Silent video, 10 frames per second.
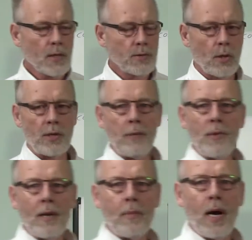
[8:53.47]
So keep
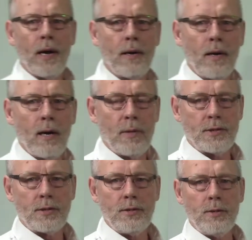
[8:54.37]
that in mind. Uh, make
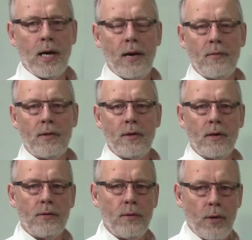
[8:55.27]
sure you have the,
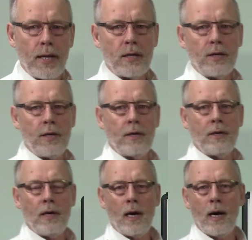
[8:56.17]
the, the right
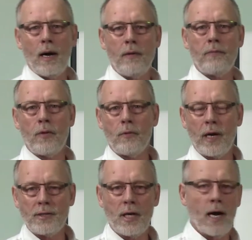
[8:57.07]
cleaner uh, for the
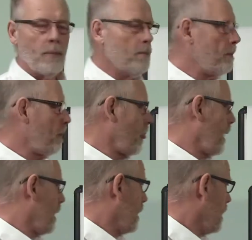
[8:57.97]
right job.
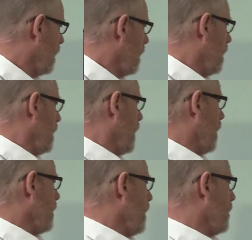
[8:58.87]
Now
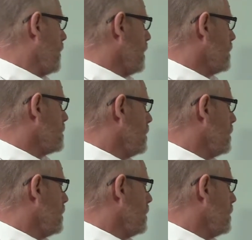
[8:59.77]
the other thing is